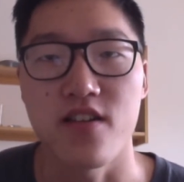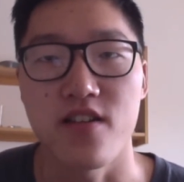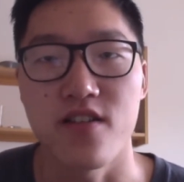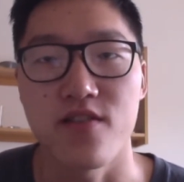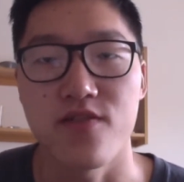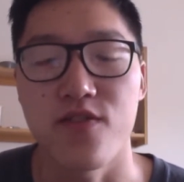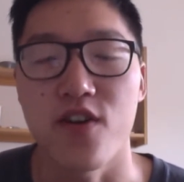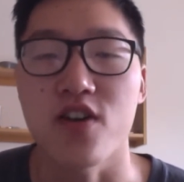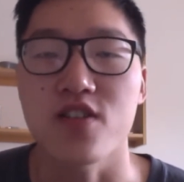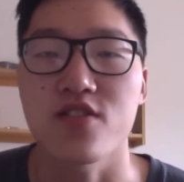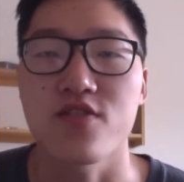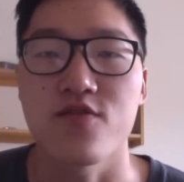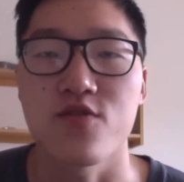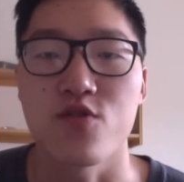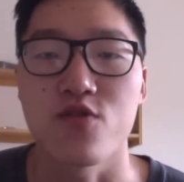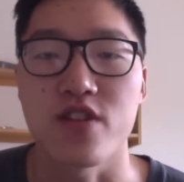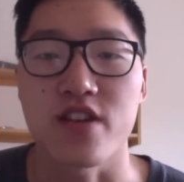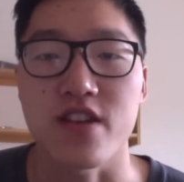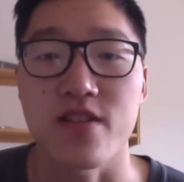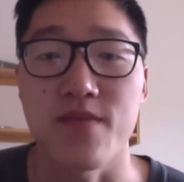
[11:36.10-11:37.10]
first of
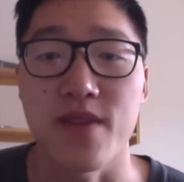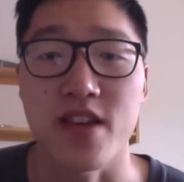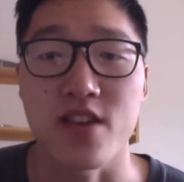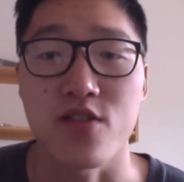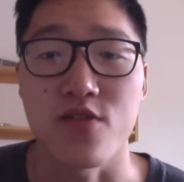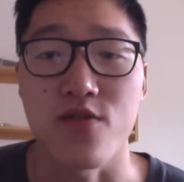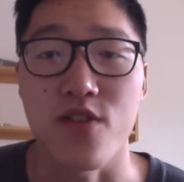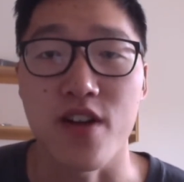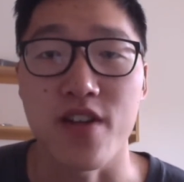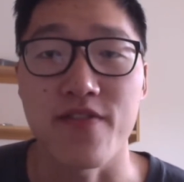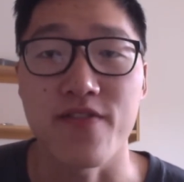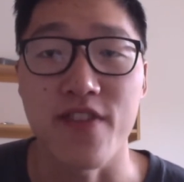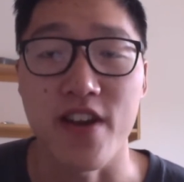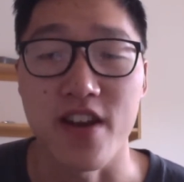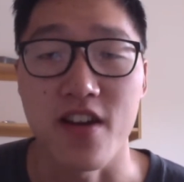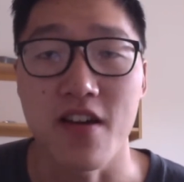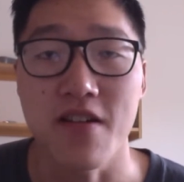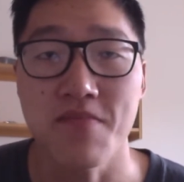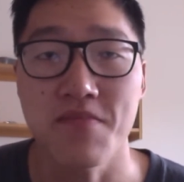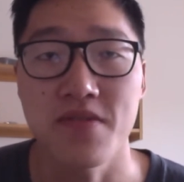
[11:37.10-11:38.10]
all, it can make you very
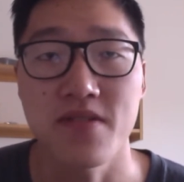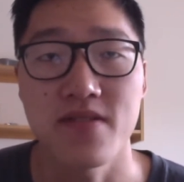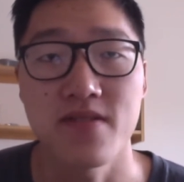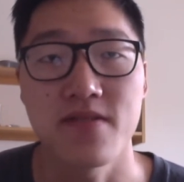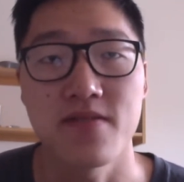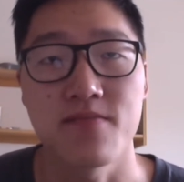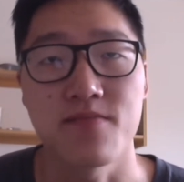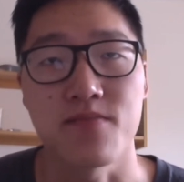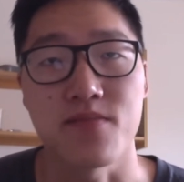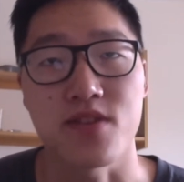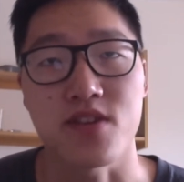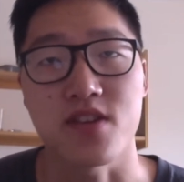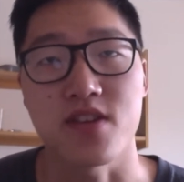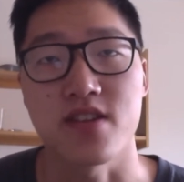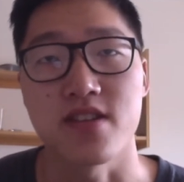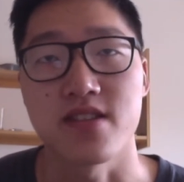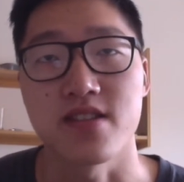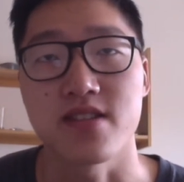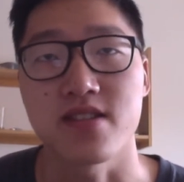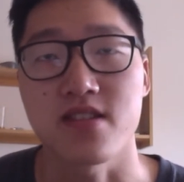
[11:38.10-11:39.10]
fed up,
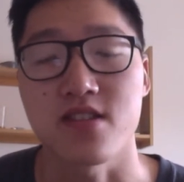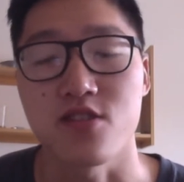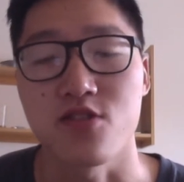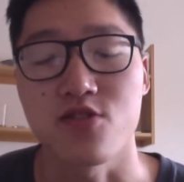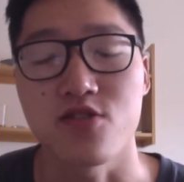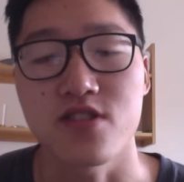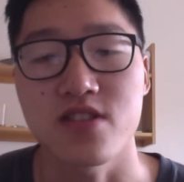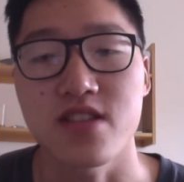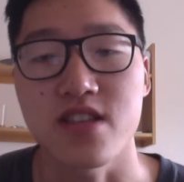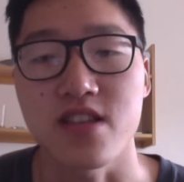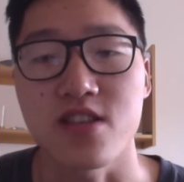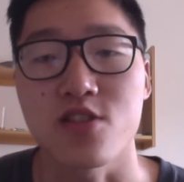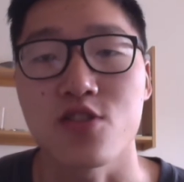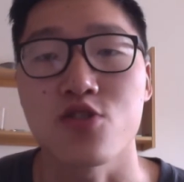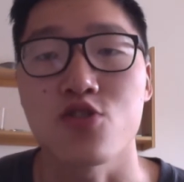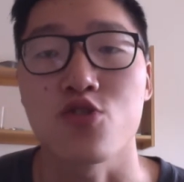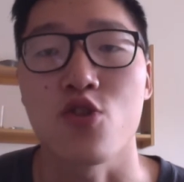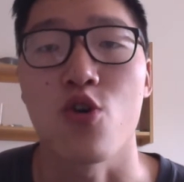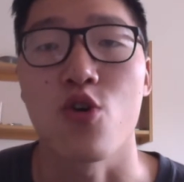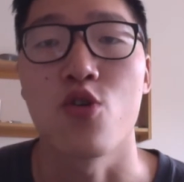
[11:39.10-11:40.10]
because you just see
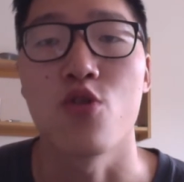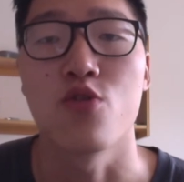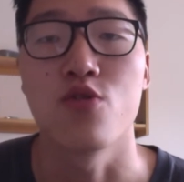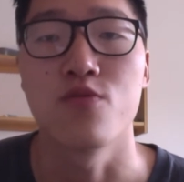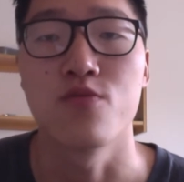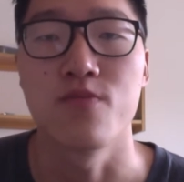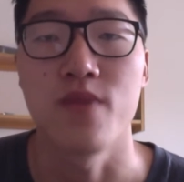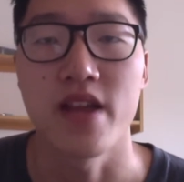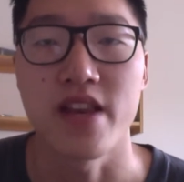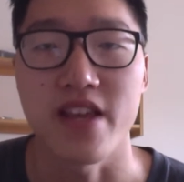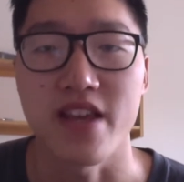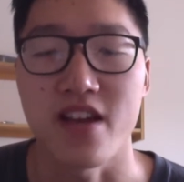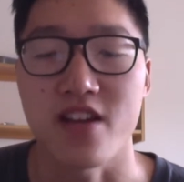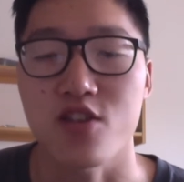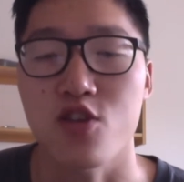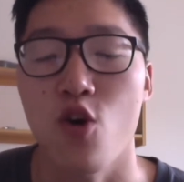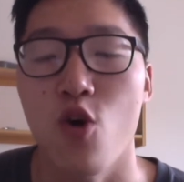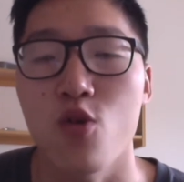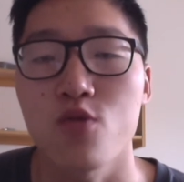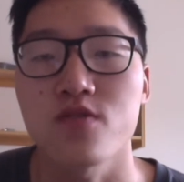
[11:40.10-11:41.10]
so many, a
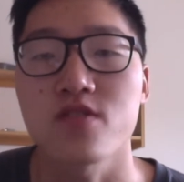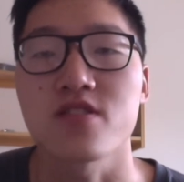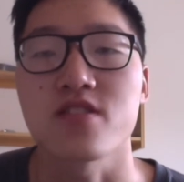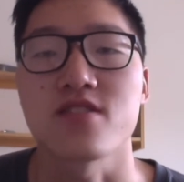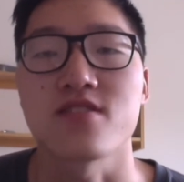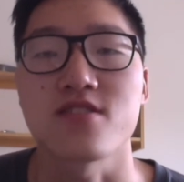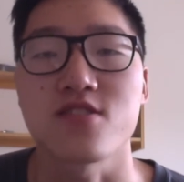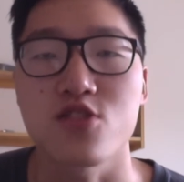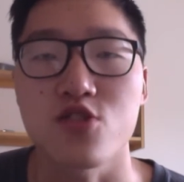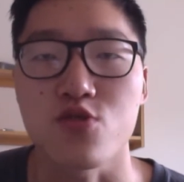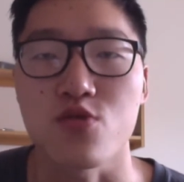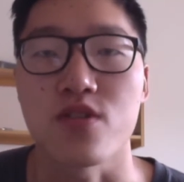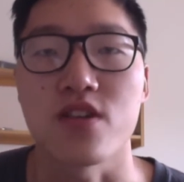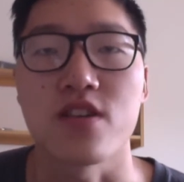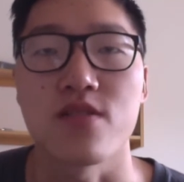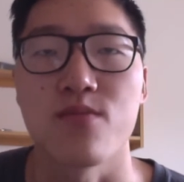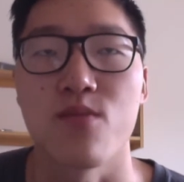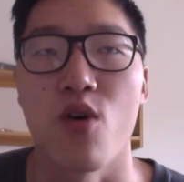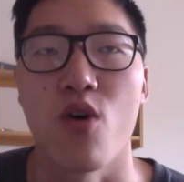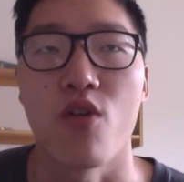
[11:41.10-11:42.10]
constant
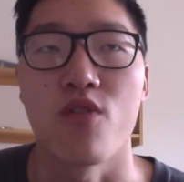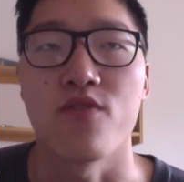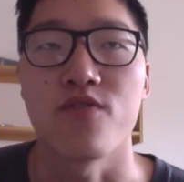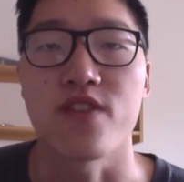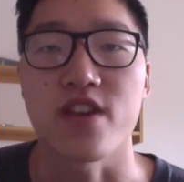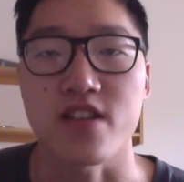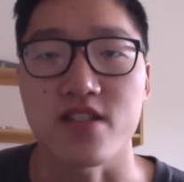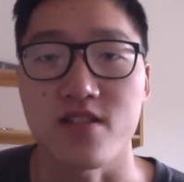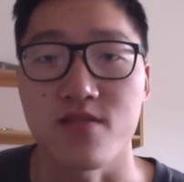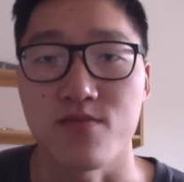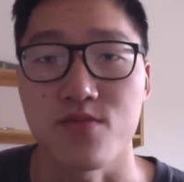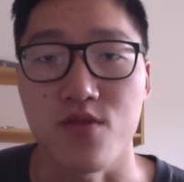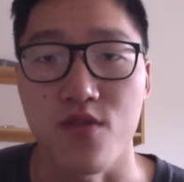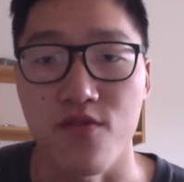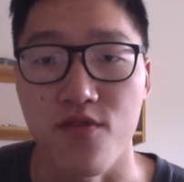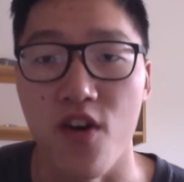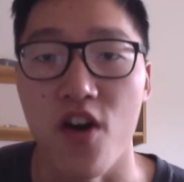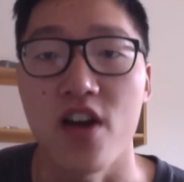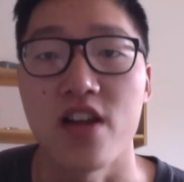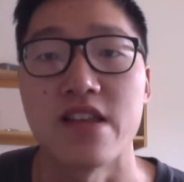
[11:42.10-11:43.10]
stream of victims of
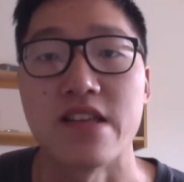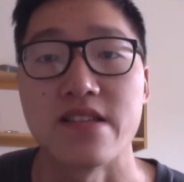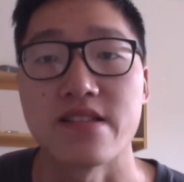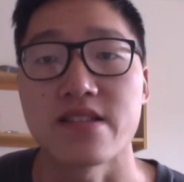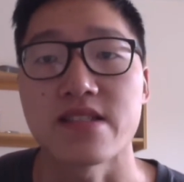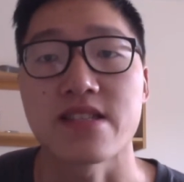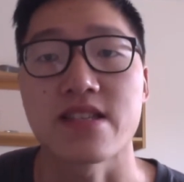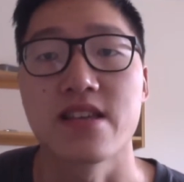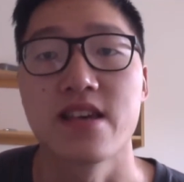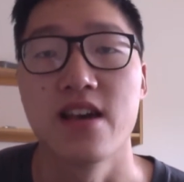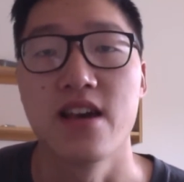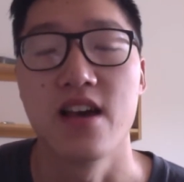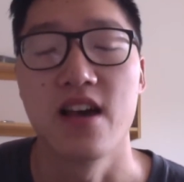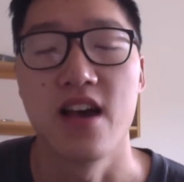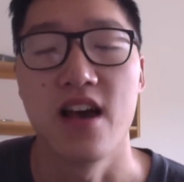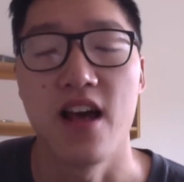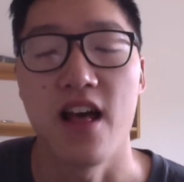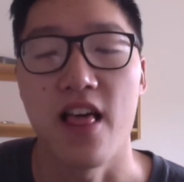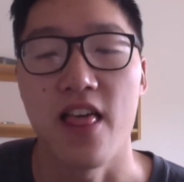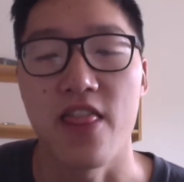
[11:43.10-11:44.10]
violence,
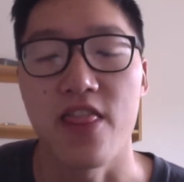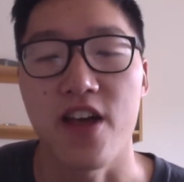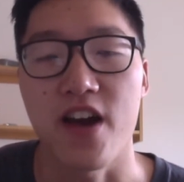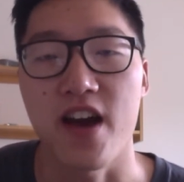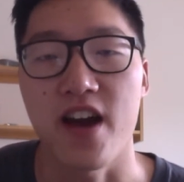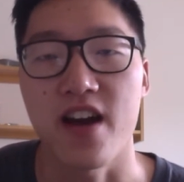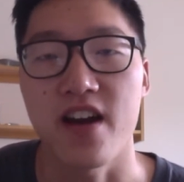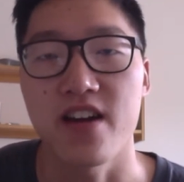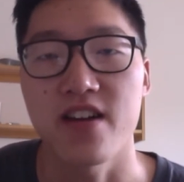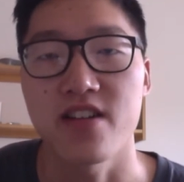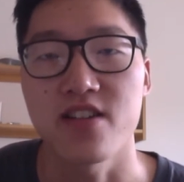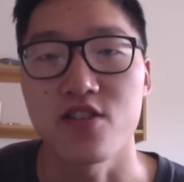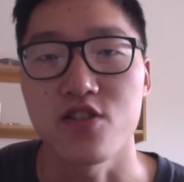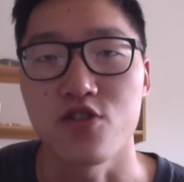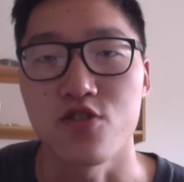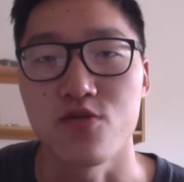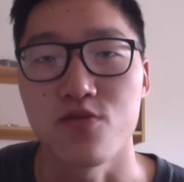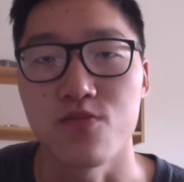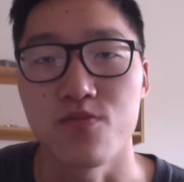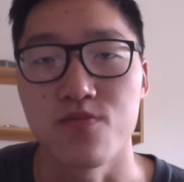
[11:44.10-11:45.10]
that
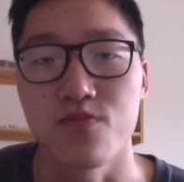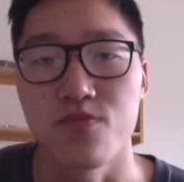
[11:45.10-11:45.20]
you